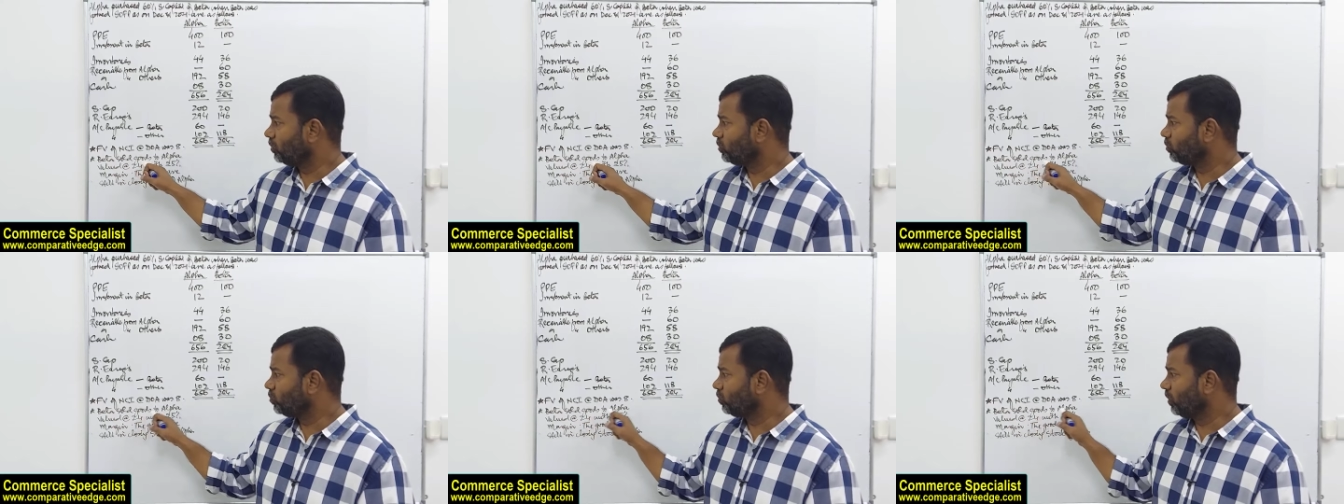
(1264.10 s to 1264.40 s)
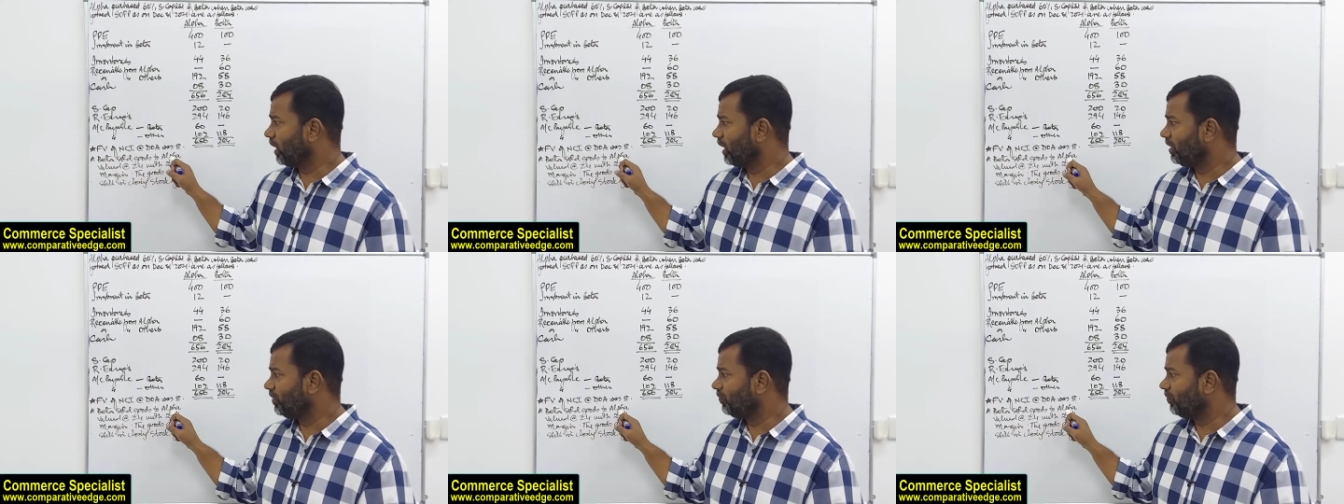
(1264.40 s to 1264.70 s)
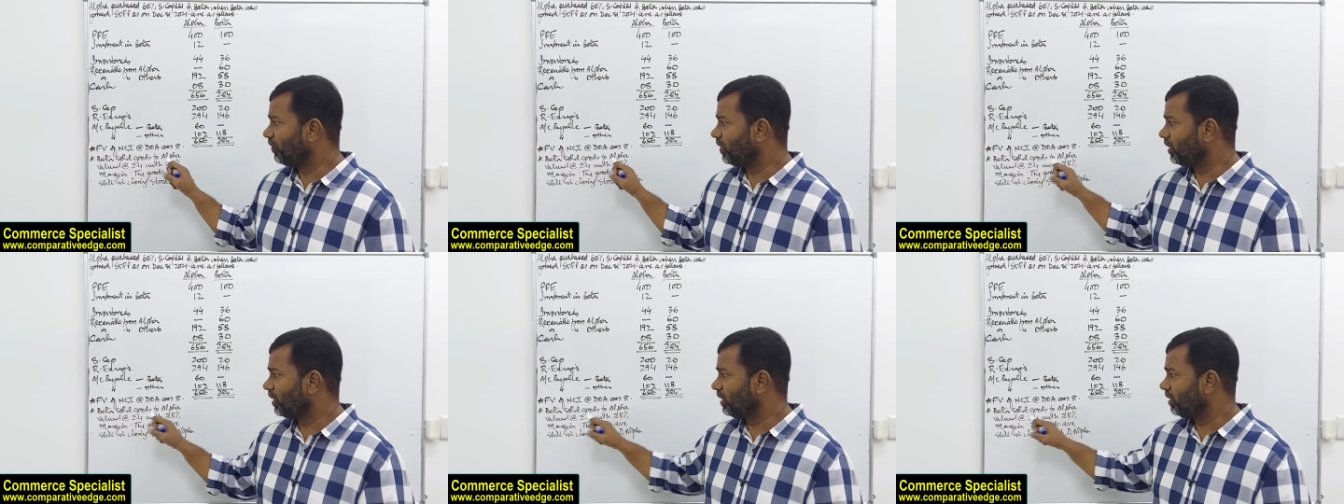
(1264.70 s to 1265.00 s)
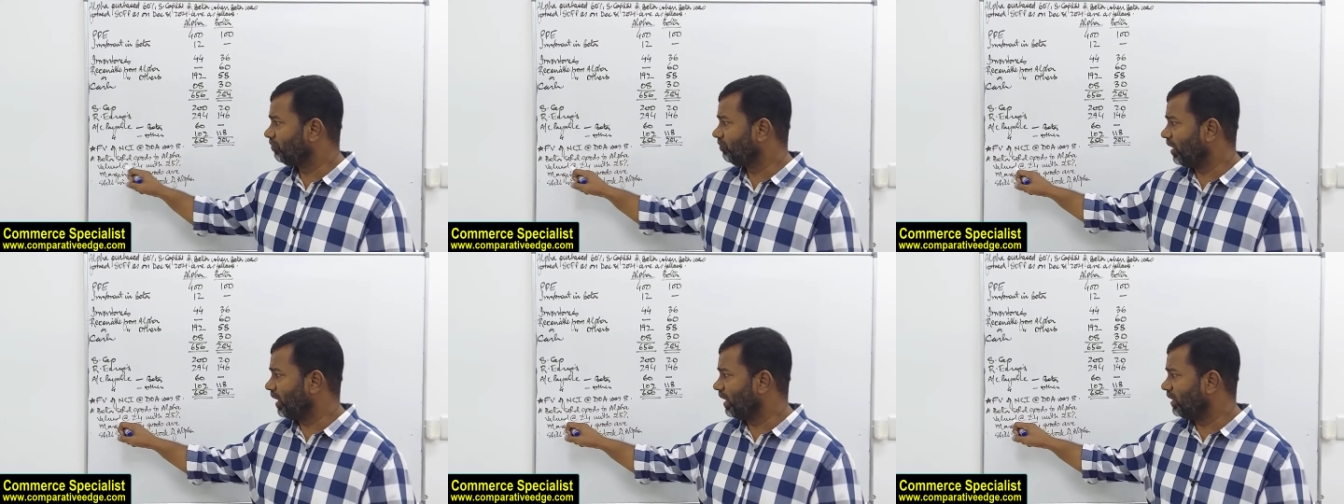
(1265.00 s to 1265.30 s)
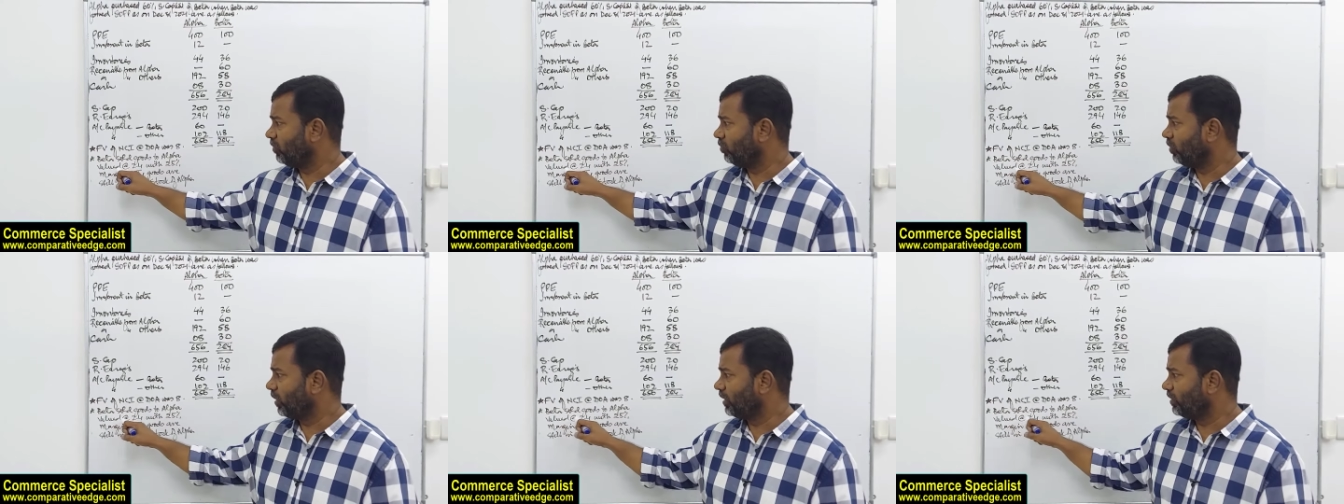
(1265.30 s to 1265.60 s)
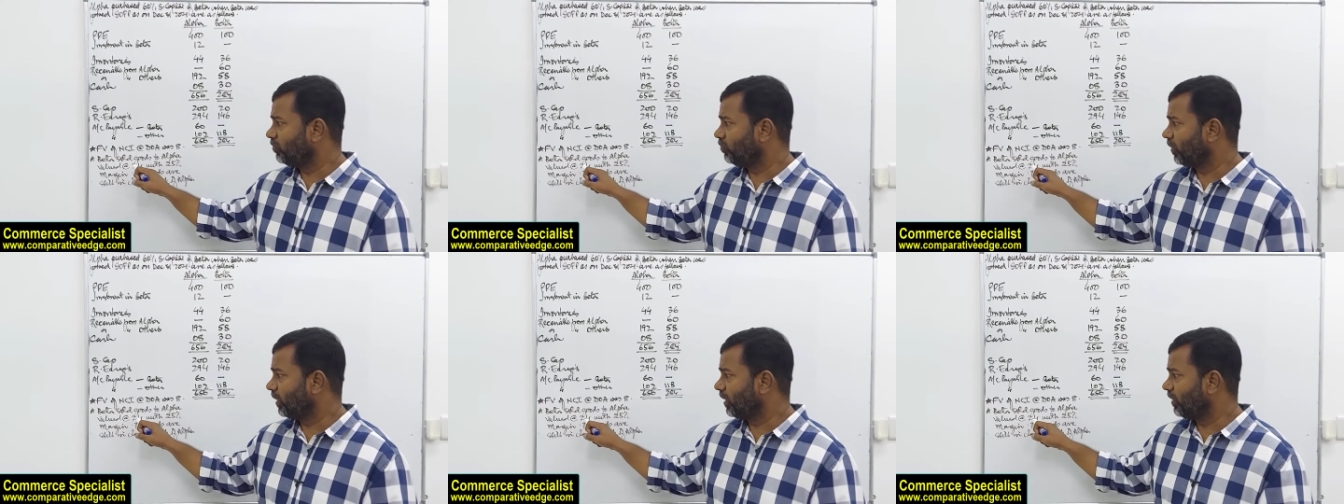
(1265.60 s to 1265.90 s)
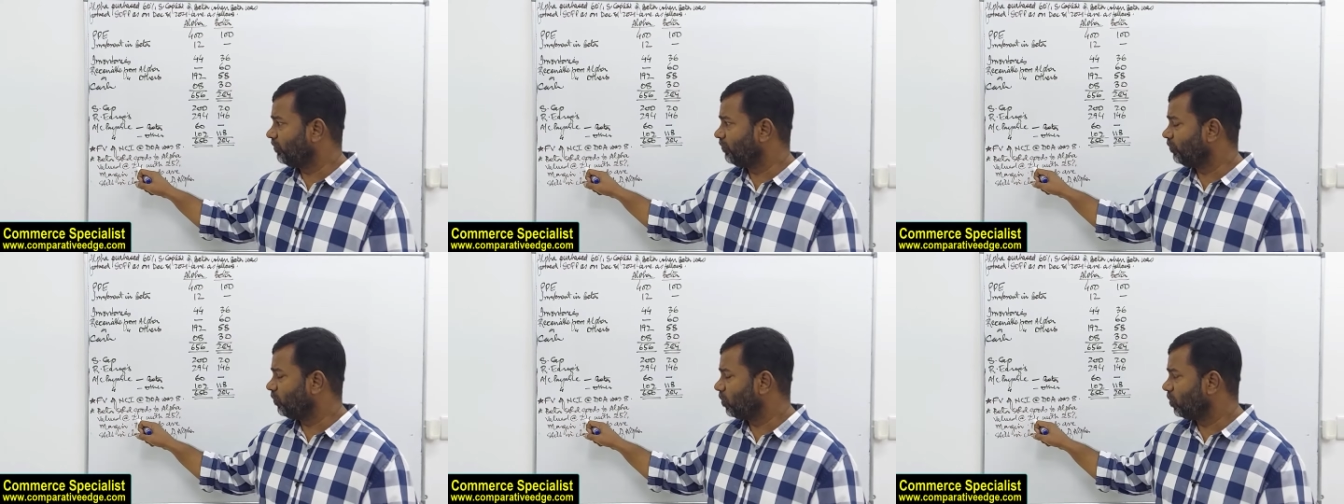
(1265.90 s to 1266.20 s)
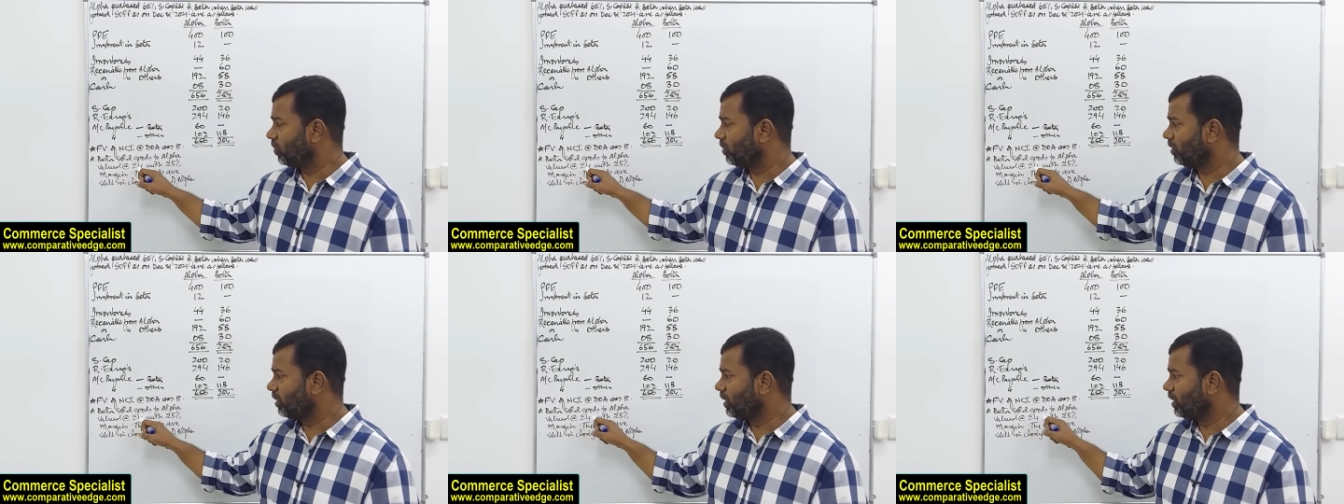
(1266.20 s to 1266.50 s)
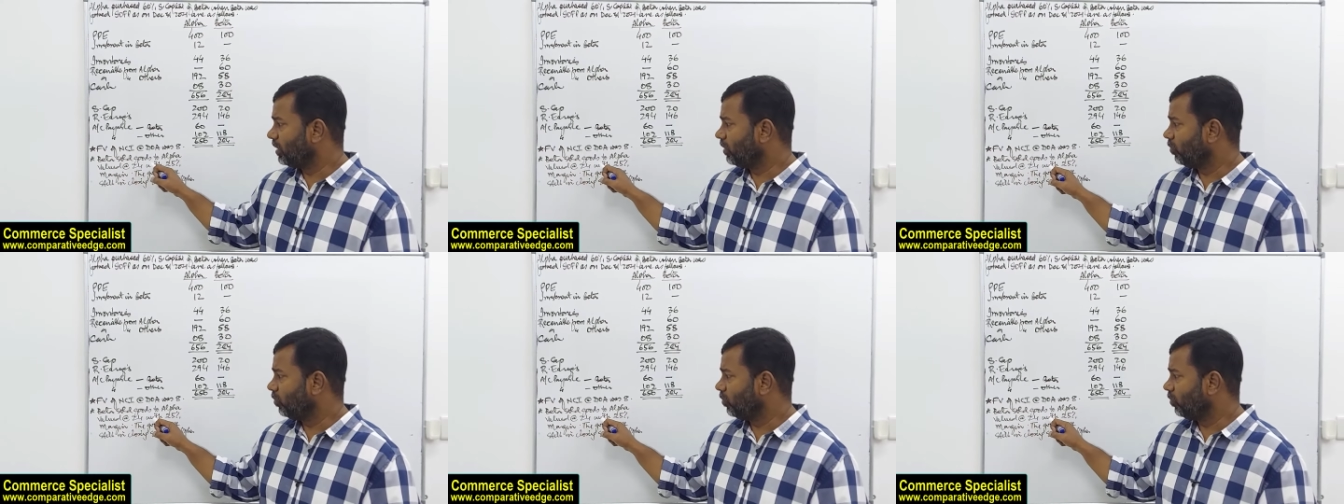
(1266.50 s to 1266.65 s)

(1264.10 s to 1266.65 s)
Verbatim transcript: goods to alpha valued at 24